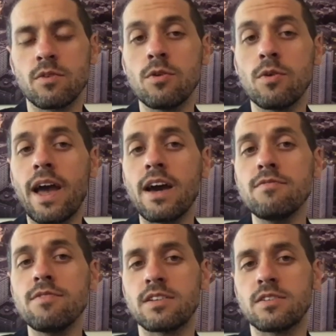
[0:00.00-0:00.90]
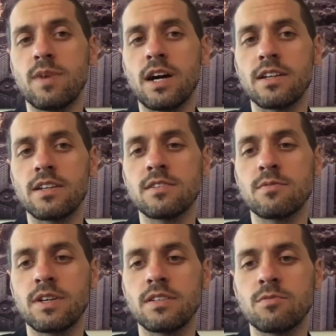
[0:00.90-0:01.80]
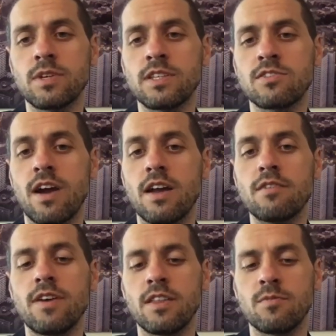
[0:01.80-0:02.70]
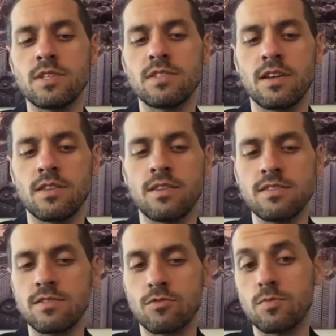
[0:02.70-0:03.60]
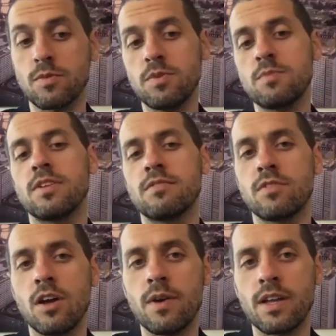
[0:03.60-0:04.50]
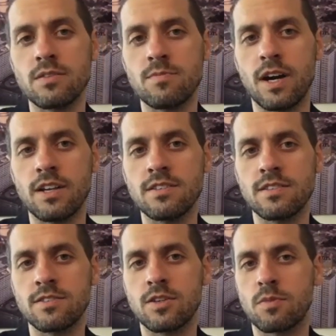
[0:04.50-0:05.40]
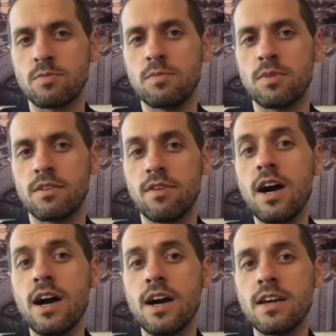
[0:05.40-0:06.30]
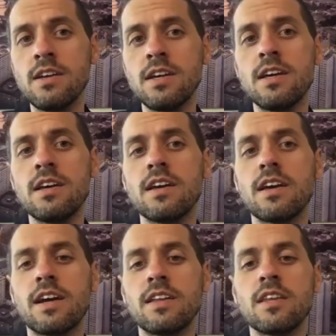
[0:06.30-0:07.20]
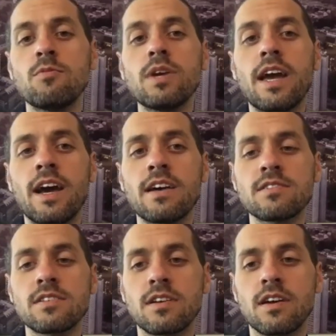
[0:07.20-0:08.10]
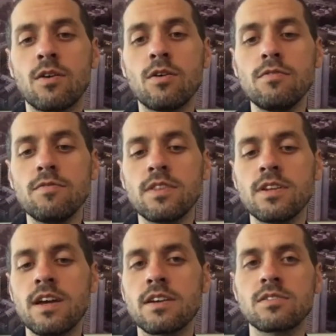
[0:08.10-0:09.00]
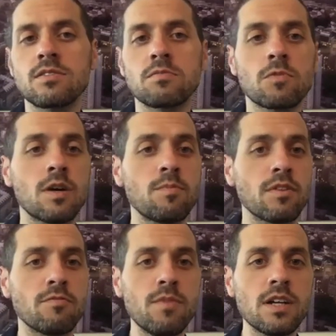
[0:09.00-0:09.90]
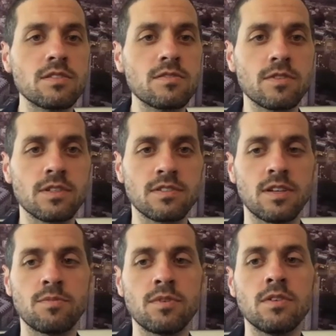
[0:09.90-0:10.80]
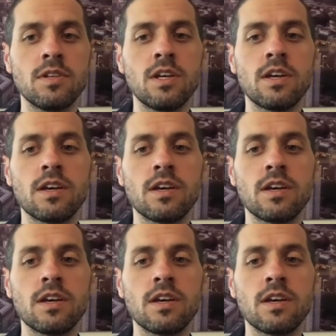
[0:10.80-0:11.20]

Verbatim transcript: who have antibodies and we, we stratify them. We say this is a group of people have low antibodies and this group of people have high. And then we ask over the next couple of months, for example,